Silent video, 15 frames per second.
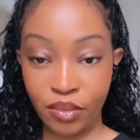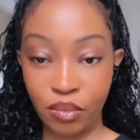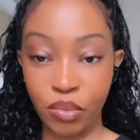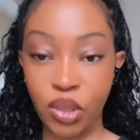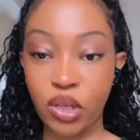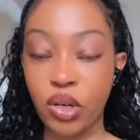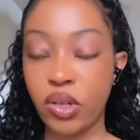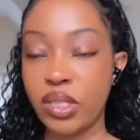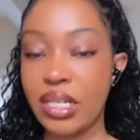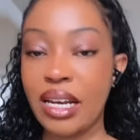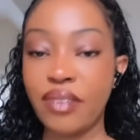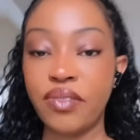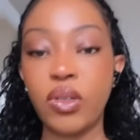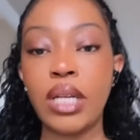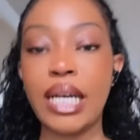Because
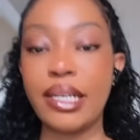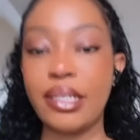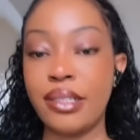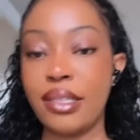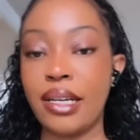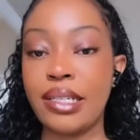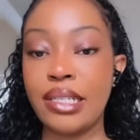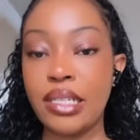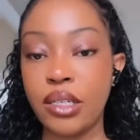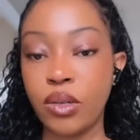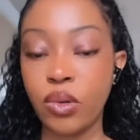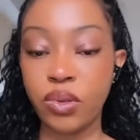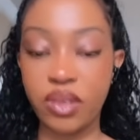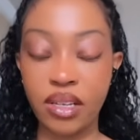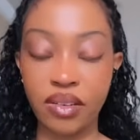I feel like it's an
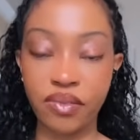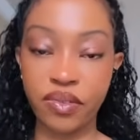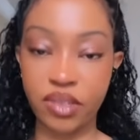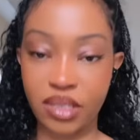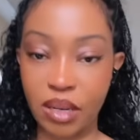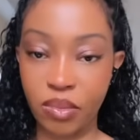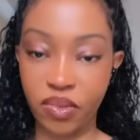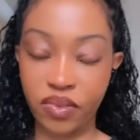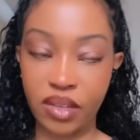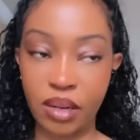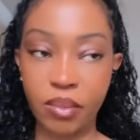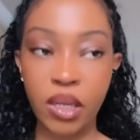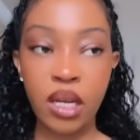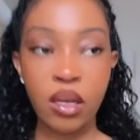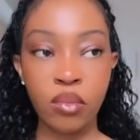ego thing for some of
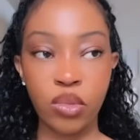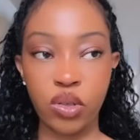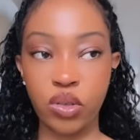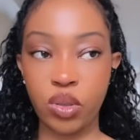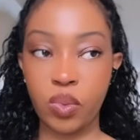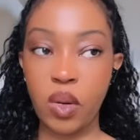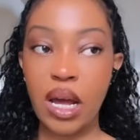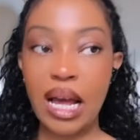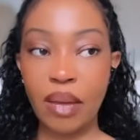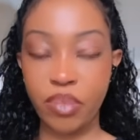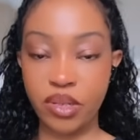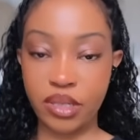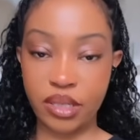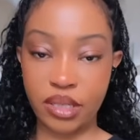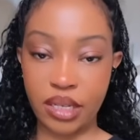them. Because what
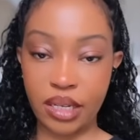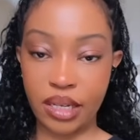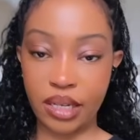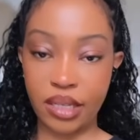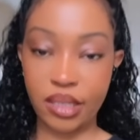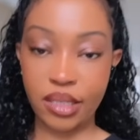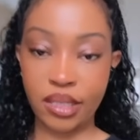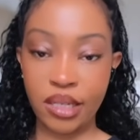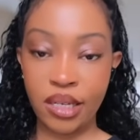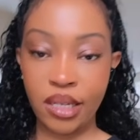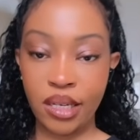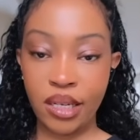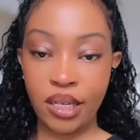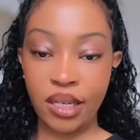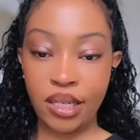happens is
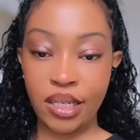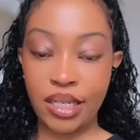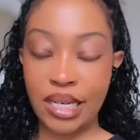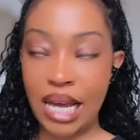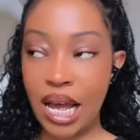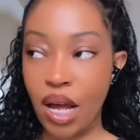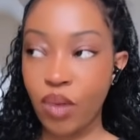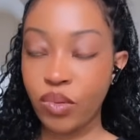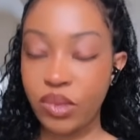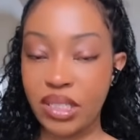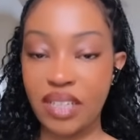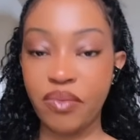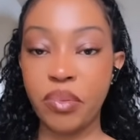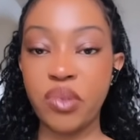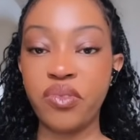now
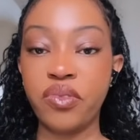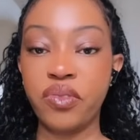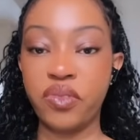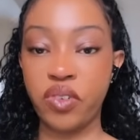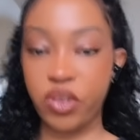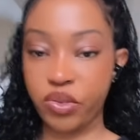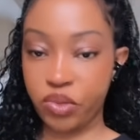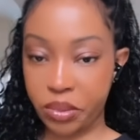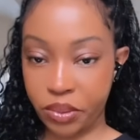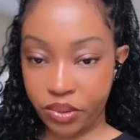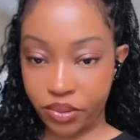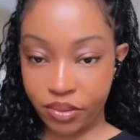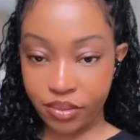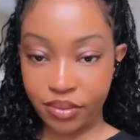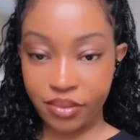they've been
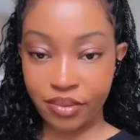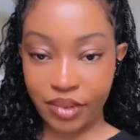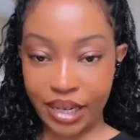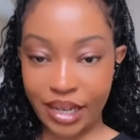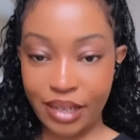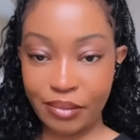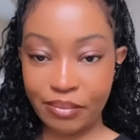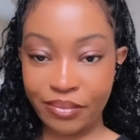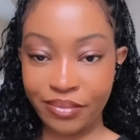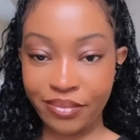vulnerable, right?